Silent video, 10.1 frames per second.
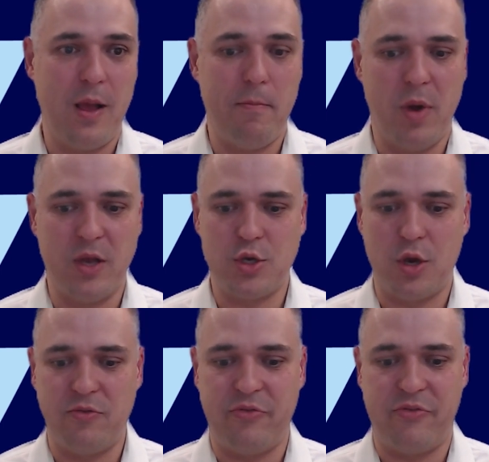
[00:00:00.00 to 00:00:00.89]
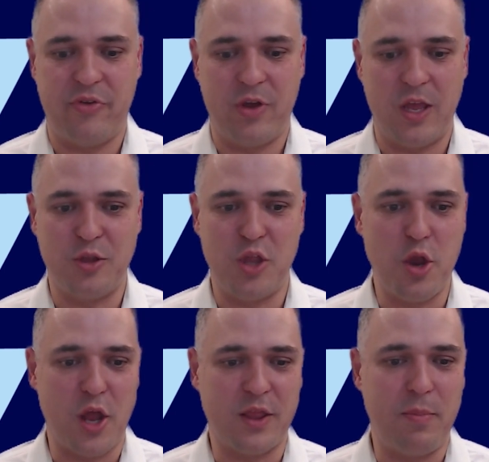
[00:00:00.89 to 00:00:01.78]
much of
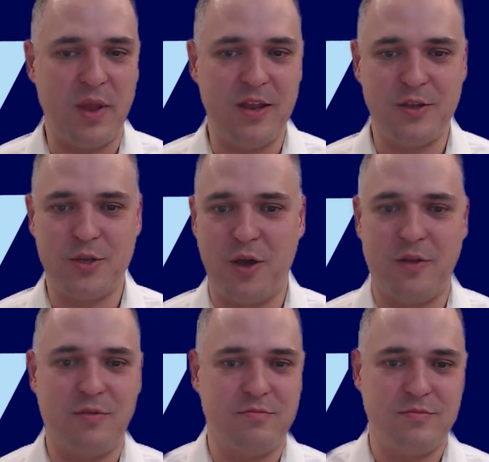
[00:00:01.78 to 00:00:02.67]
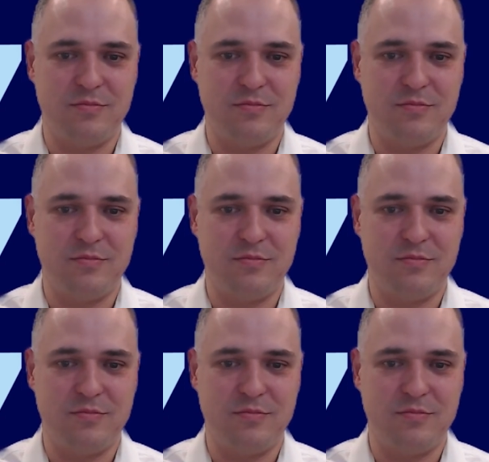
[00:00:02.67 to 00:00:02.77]
you're not dependent on